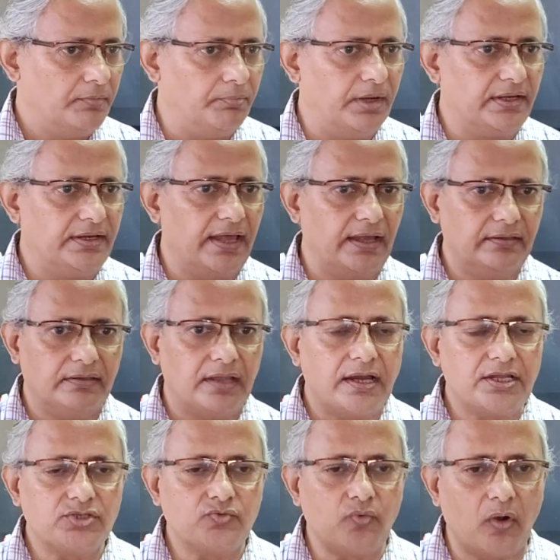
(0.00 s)
But then
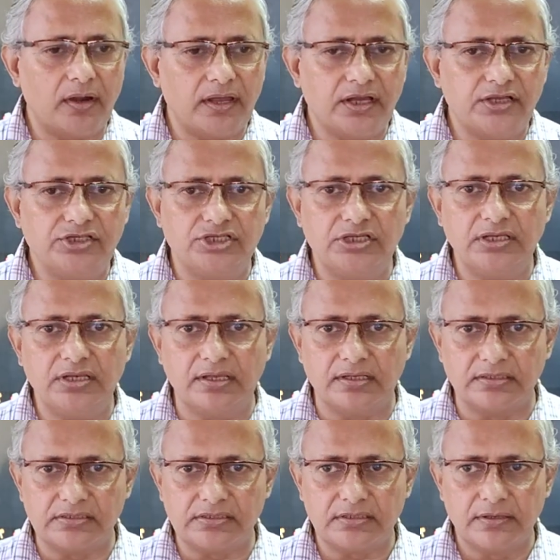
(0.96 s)
that is what a
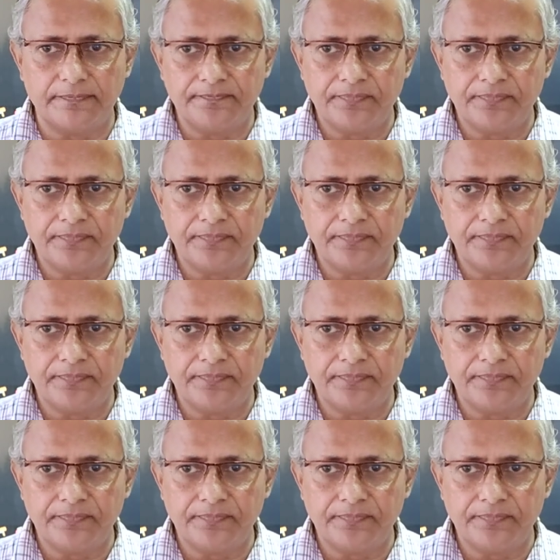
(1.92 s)
gene is.